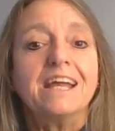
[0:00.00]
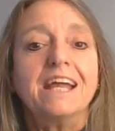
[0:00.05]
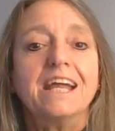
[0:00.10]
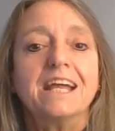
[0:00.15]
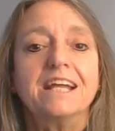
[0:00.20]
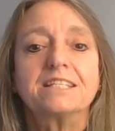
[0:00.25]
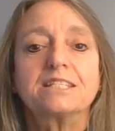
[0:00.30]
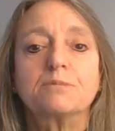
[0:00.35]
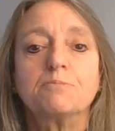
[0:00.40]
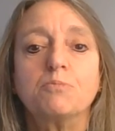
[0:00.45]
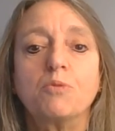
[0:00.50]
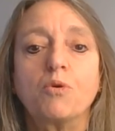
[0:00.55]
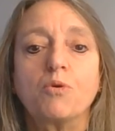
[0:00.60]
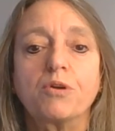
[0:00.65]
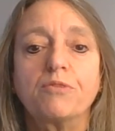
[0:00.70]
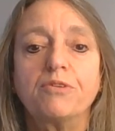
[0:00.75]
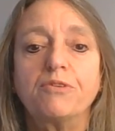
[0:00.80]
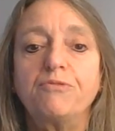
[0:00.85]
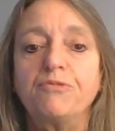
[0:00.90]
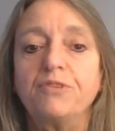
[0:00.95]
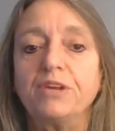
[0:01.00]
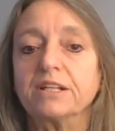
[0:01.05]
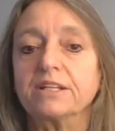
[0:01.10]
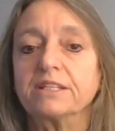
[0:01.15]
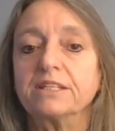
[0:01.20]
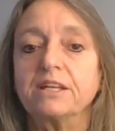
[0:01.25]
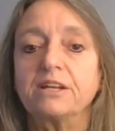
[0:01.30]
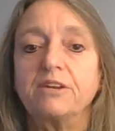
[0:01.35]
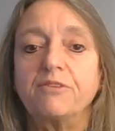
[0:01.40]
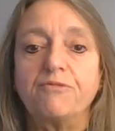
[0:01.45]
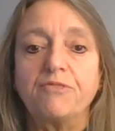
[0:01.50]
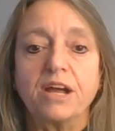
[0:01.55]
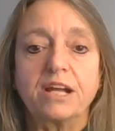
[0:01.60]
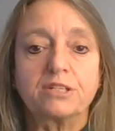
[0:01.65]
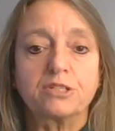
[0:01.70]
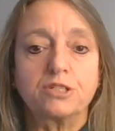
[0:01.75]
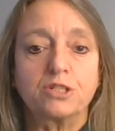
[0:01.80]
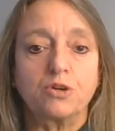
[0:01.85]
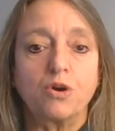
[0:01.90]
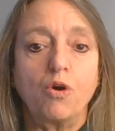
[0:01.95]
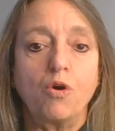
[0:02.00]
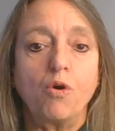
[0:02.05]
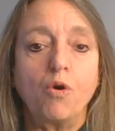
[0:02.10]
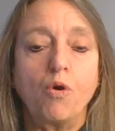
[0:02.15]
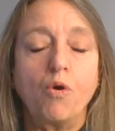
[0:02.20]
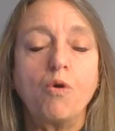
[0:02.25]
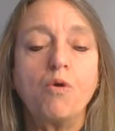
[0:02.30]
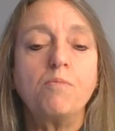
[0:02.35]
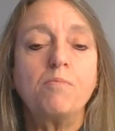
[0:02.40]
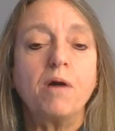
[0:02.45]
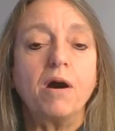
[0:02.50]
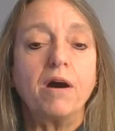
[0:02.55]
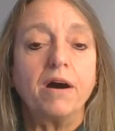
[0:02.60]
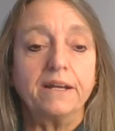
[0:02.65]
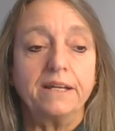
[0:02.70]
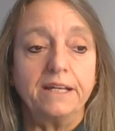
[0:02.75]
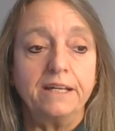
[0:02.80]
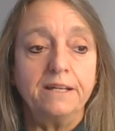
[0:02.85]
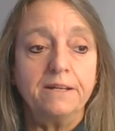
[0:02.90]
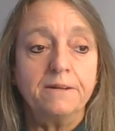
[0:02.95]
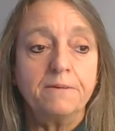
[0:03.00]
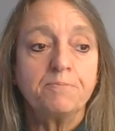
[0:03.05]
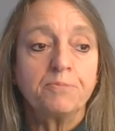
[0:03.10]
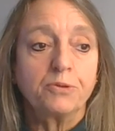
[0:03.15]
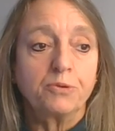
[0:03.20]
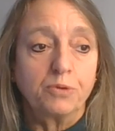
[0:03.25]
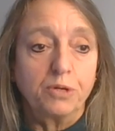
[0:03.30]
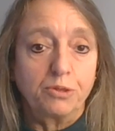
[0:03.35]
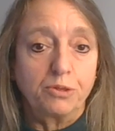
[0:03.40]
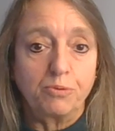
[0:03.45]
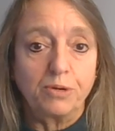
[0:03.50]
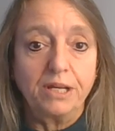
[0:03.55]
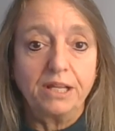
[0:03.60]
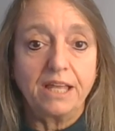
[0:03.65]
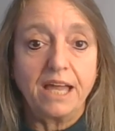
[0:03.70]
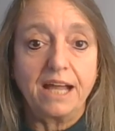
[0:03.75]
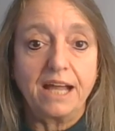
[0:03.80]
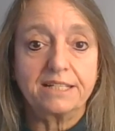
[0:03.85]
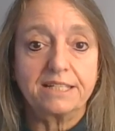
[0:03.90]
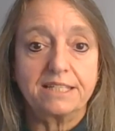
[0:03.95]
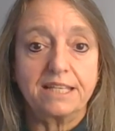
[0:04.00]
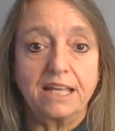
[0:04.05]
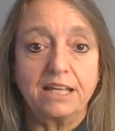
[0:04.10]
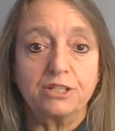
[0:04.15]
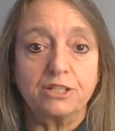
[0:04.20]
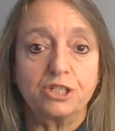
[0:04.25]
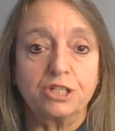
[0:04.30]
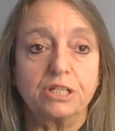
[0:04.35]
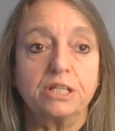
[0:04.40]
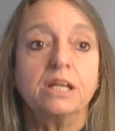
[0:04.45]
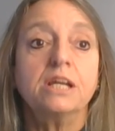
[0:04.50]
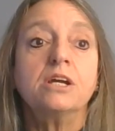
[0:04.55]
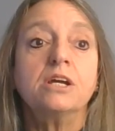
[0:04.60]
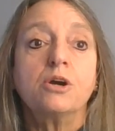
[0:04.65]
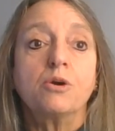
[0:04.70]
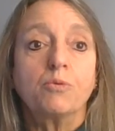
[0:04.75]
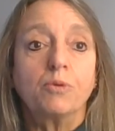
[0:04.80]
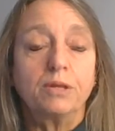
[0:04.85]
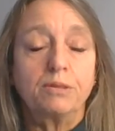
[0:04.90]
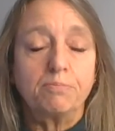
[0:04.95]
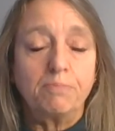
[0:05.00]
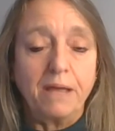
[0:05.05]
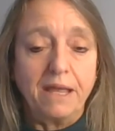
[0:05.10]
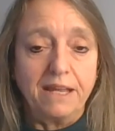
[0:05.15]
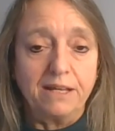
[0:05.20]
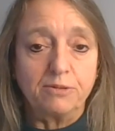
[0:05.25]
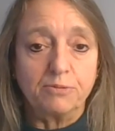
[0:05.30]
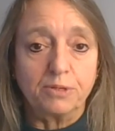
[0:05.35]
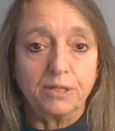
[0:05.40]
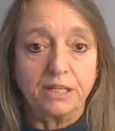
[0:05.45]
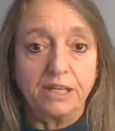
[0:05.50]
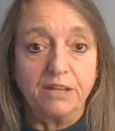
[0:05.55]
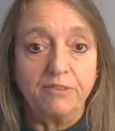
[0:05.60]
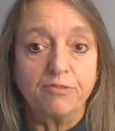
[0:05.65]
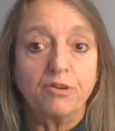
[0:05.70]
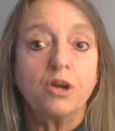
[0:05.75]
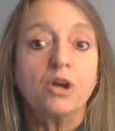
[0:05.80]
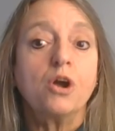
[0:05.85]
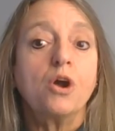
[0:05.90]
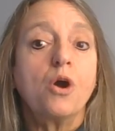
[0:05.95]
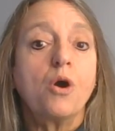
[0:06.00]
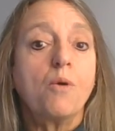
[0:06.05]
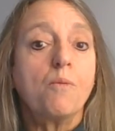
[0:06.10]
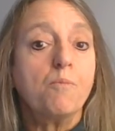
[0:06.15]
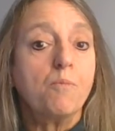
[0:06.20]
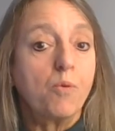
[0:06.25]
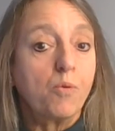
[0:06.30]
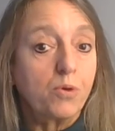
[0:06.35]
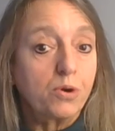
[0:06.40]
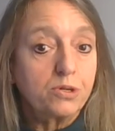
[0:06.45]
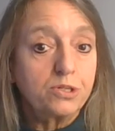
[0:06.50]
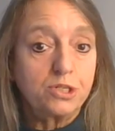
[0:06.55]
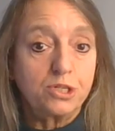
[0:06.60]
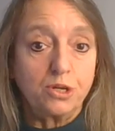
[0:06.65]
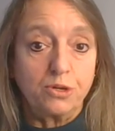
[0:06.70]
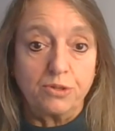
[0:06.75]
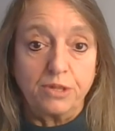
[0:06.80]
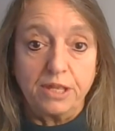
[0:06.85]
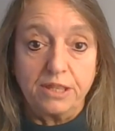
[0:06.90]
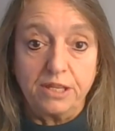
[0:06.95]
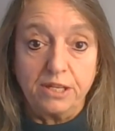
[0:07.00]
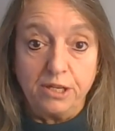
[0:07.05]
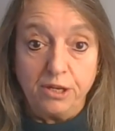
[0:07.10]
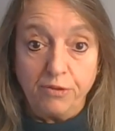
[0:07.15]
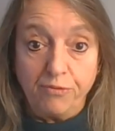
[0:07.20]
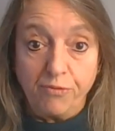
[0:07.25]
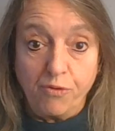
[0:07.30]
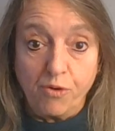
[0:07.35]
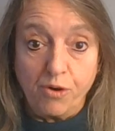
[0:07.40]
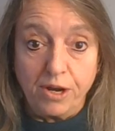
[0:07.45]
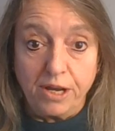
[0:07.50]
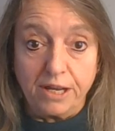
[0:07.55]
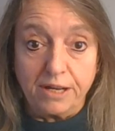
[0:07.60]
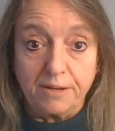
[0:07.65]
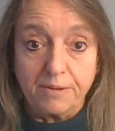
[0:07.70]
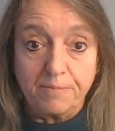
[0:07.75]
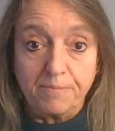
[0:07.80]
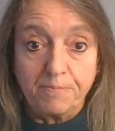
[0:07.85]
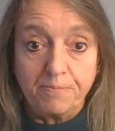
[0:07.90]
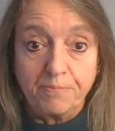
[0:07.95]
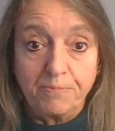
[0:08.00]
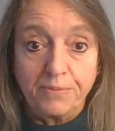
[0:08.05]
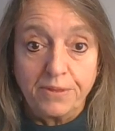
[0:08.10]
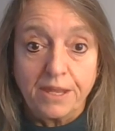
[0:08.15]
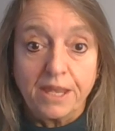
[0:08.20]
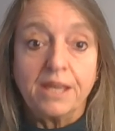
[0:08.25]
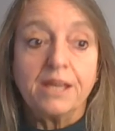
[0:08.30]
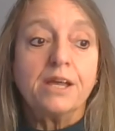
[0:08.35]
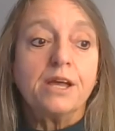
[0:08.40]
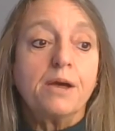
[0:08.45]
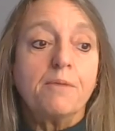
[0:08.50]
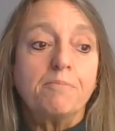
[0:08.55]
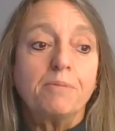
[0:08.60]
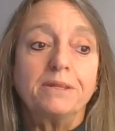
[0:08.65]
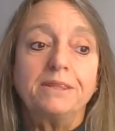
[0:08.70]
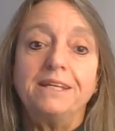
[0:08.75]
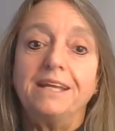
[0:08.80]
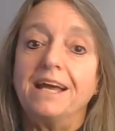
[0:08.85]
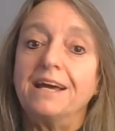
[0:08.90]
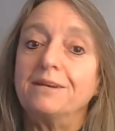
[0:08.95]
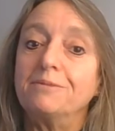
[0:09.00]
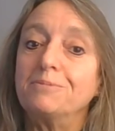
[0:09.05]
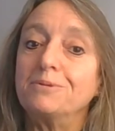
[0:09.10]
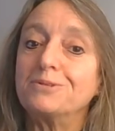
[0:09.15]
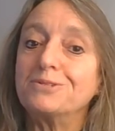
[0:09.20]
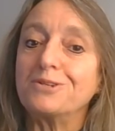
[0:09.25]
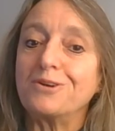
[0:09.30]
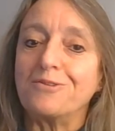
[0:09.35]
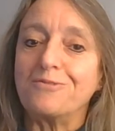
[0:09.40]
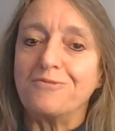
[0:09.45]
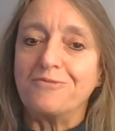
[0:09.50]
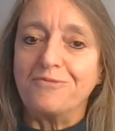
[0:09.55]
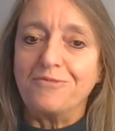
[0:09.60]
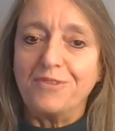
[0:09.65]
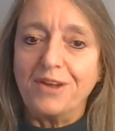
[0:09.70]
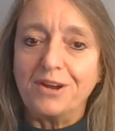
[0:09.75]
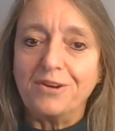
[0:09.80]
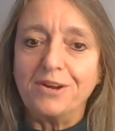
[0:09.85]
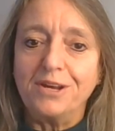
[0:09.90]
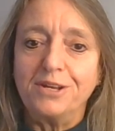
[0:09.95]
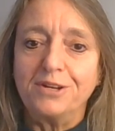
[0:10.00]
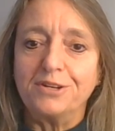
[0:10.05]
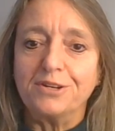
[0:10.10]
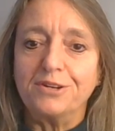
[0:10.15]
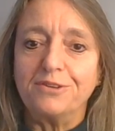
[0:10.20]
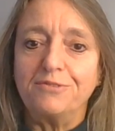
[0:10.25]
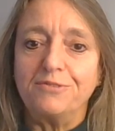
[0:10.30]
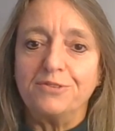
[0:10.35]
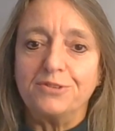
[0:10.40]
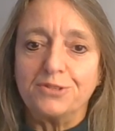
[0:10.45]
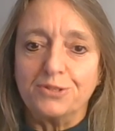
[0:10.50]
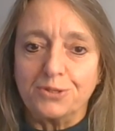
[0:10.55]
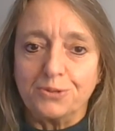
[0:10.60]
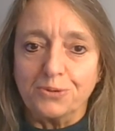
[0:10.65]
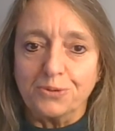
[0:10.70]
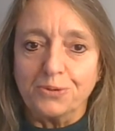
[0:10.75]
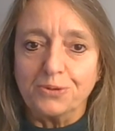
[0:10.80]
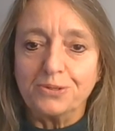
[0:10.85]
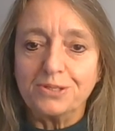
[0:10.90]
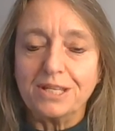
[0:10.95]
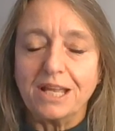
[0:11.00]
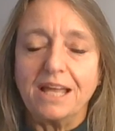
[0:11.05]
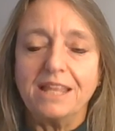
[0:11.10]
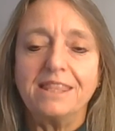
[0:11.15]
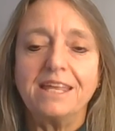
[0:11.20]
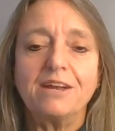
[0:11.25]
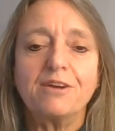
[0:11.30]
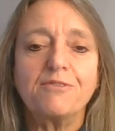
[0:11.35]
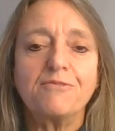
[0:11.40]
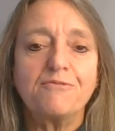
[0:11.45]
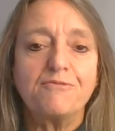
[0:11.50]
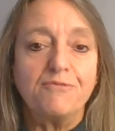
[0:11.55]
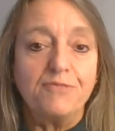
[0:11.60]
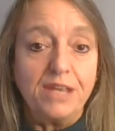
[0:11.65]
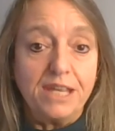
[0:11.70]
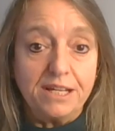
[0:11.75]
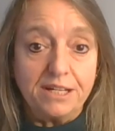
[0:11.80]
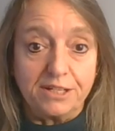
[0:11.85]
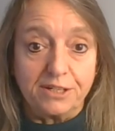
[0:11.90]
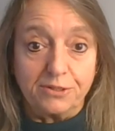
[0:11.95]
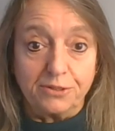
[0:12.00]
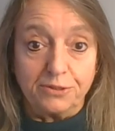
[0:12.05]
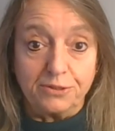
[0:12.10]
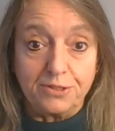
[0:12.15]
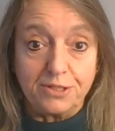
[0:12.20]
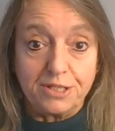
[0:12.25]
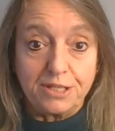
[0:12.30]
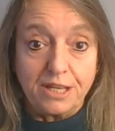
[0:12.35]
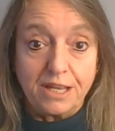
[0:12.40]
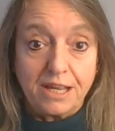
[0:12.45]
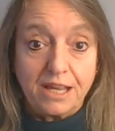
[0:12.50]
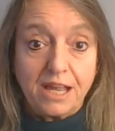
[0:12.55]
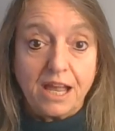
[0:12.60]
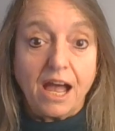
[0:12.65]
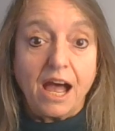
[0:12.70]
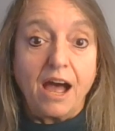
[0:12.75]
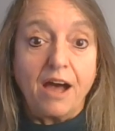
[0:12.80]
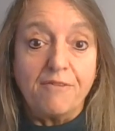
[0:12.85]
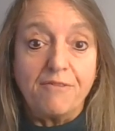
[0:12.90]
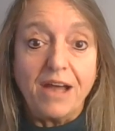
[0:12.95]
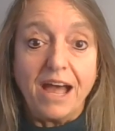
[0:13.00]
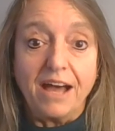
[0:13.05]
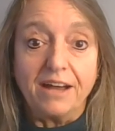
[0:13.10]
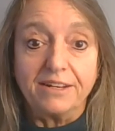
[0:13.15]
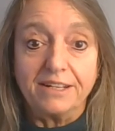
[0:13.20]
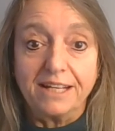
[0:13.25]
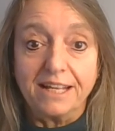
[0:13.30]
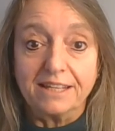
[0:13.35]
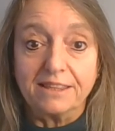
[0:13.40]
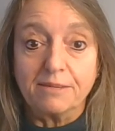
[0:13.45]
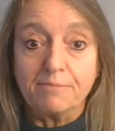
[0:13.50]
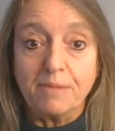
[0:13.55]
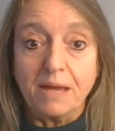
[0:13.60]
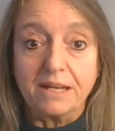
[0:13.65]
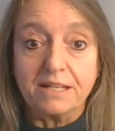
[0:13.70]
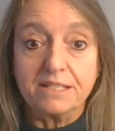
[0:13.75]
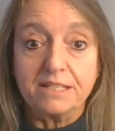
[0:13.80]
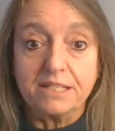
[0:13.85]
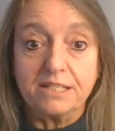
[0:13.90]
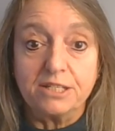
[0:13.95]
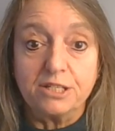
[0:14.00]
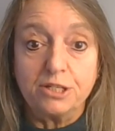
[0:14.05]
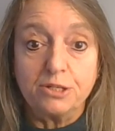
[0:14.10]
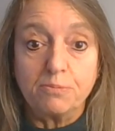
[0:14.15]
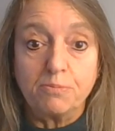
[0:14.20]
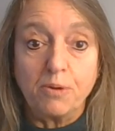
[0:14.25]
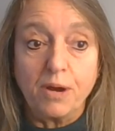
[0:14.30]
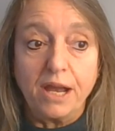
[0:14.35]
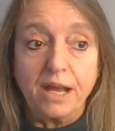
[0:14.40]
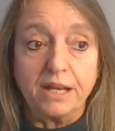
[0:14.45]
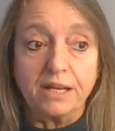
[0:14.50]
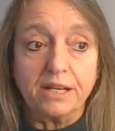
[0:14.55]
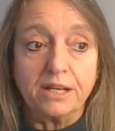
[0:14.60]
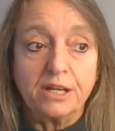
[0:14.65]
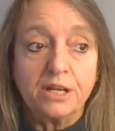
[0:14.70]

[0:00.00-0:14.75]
It's more of a feeling that affects your whole body with relaxation, with pain relief, more so than the euphoria. But the edibles are very good tools, and they are vehicles of how to get the medicine to your brain.